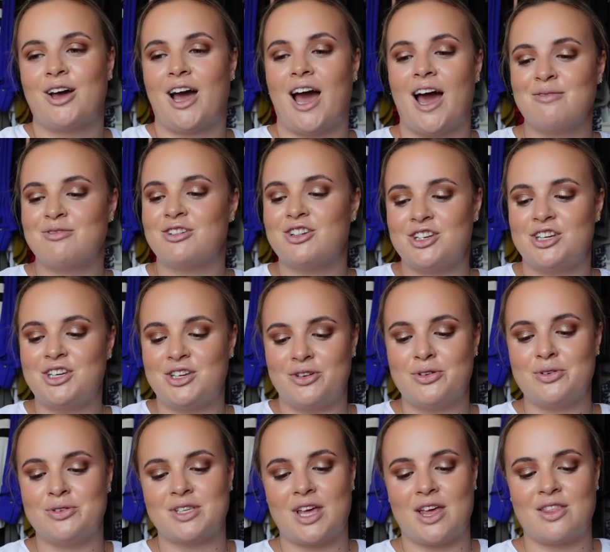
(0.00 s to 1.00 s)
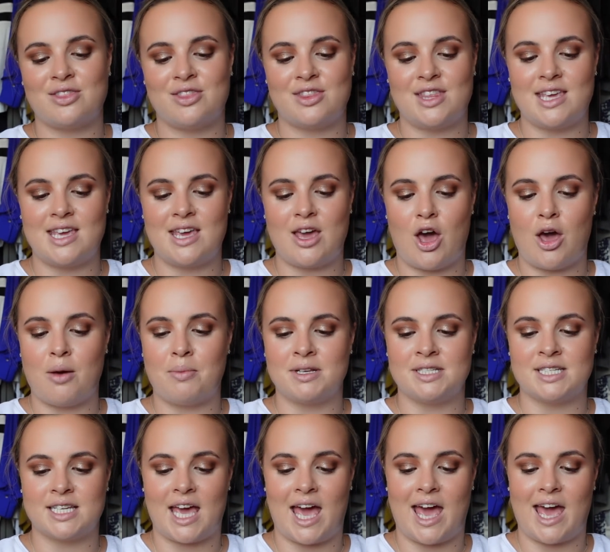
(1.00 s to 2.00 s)
I'm going to use the Urban
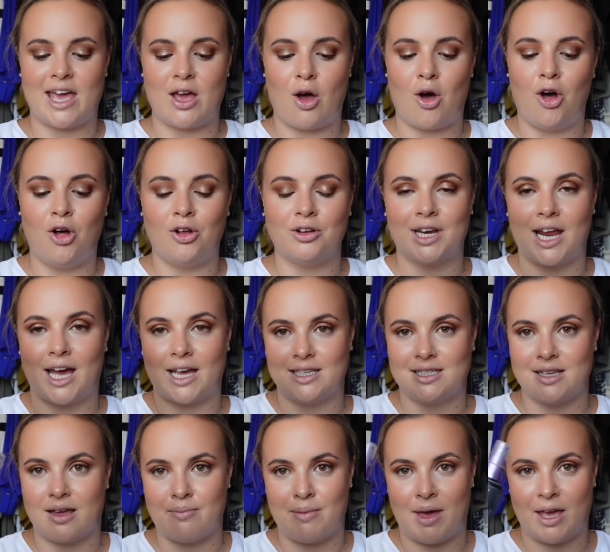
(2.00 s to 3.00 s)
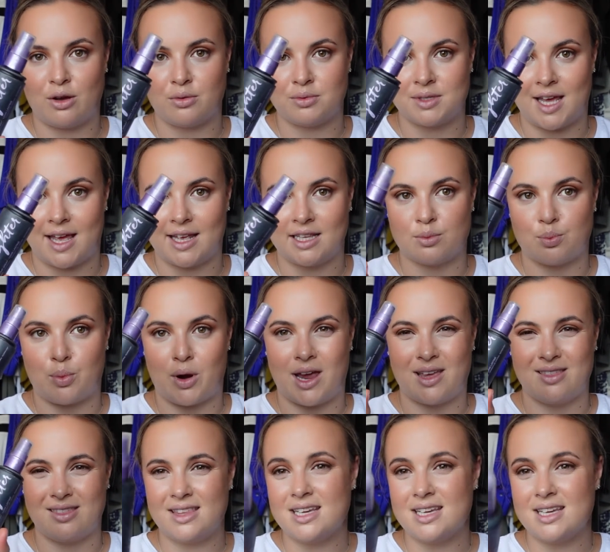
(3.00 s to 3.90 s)
Decay All Nighter Makeup Setting Spray.